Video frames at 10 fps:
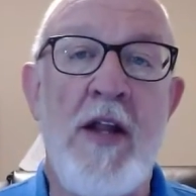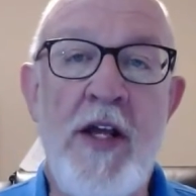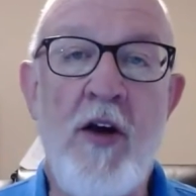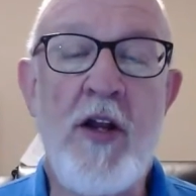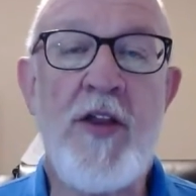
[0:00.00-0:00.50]

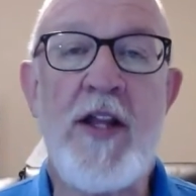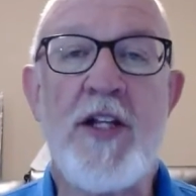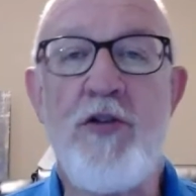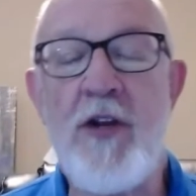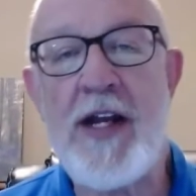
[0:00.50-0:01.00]
The only thing
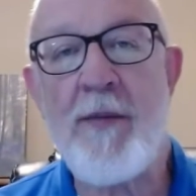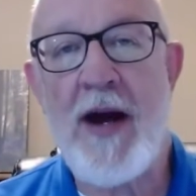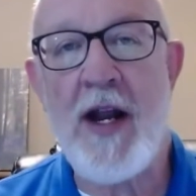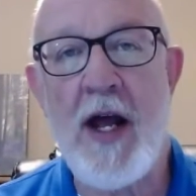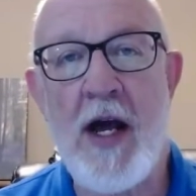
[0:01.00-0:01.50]
that's unique
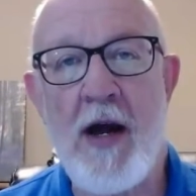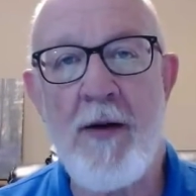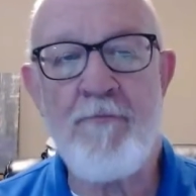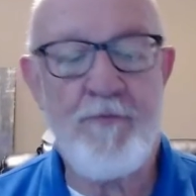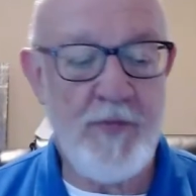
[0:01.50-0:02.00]

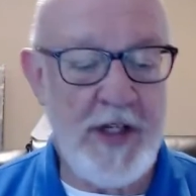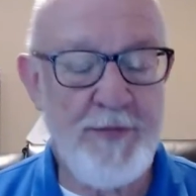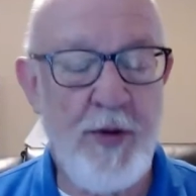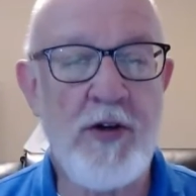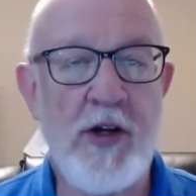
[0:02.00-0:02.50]
about these
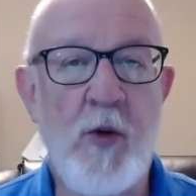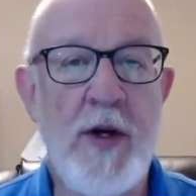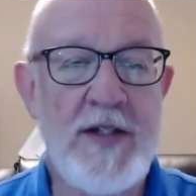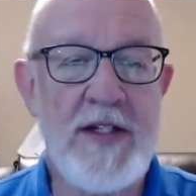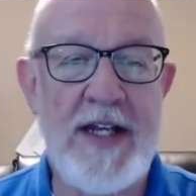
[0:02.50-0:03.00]
poetry
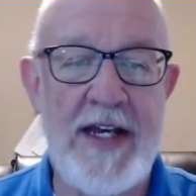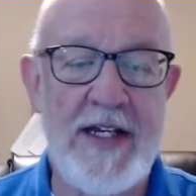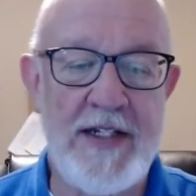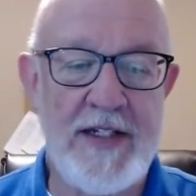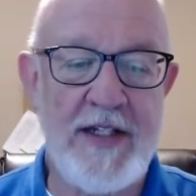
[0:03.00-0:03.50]
quizzes
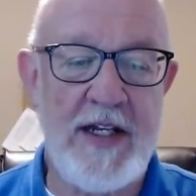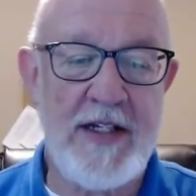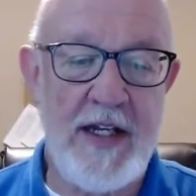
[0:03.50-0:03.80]
is